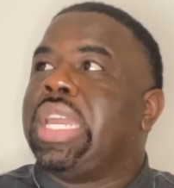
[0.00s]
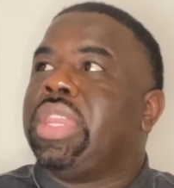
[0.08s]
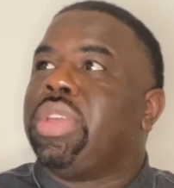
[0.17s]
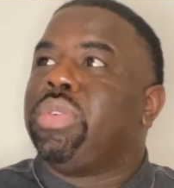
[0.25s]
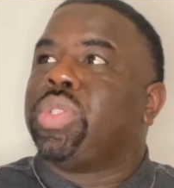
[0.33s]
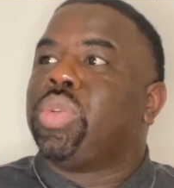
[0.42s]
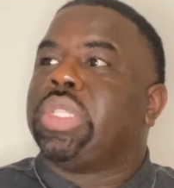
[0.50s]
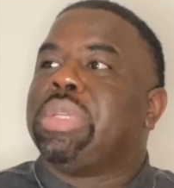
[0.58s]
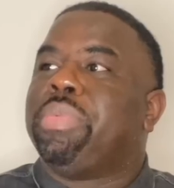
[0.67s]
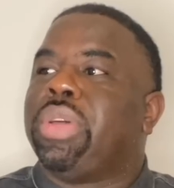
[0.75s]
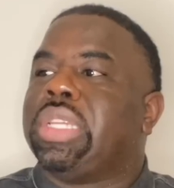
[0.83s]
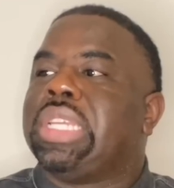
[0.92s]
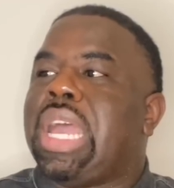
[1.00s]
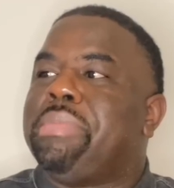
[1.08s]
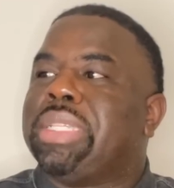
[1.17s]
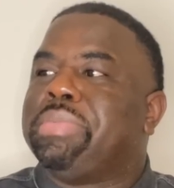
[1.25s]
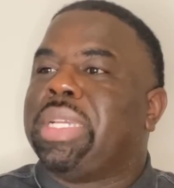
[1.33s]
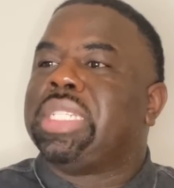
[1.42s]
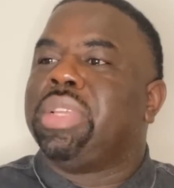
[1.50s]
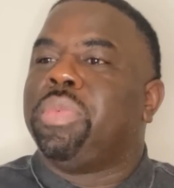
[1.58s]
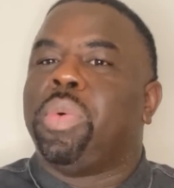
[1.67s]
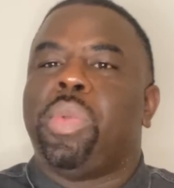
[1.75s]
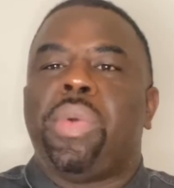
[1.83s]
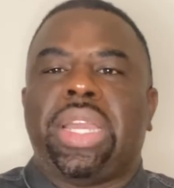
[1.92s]
there was once upon a time, especially
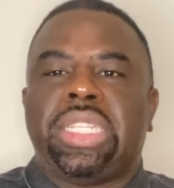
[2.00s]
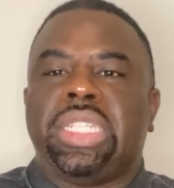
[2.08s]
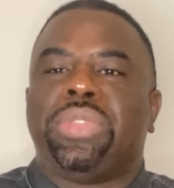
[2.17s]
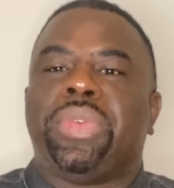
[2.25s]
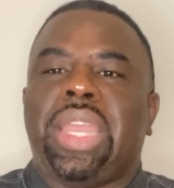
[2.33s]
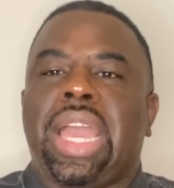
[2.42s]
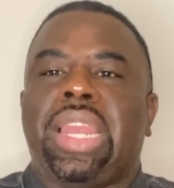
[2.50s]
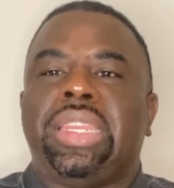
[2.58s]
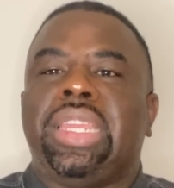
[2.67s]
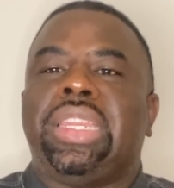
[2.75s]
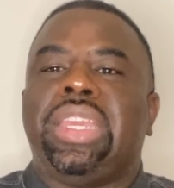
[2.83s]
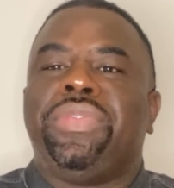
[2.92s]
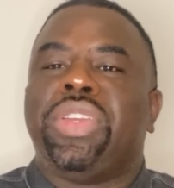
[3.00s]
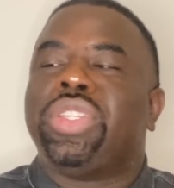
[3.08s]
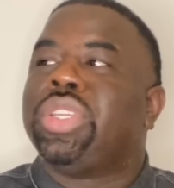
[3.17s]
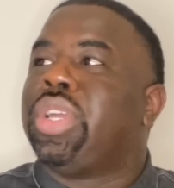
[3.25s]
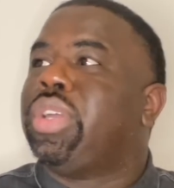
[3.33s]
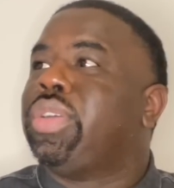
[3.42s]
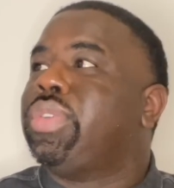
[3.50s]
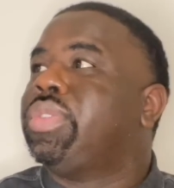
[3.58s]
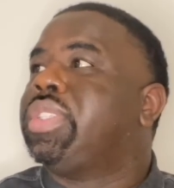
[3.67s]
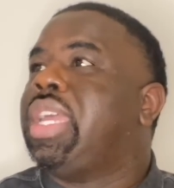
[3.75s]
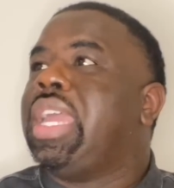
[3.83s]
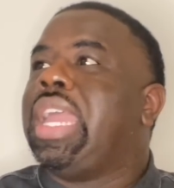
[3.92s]
when we watch these reality TV
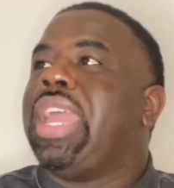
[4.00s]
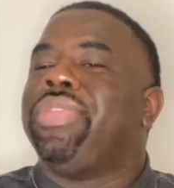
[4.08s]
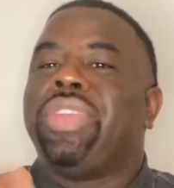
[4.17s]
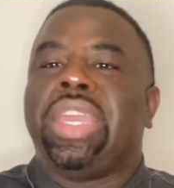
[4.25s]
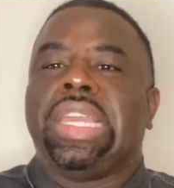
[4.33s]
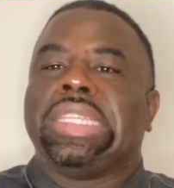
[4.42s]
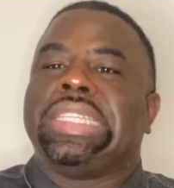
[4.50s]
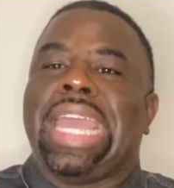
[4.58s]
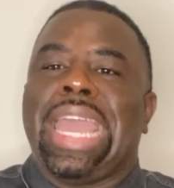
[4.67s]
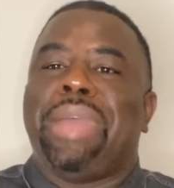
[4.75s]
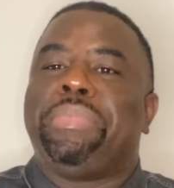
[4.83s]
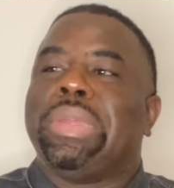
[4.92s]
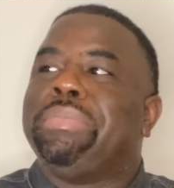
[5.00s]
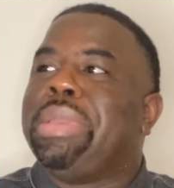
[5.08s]
shows and things happen,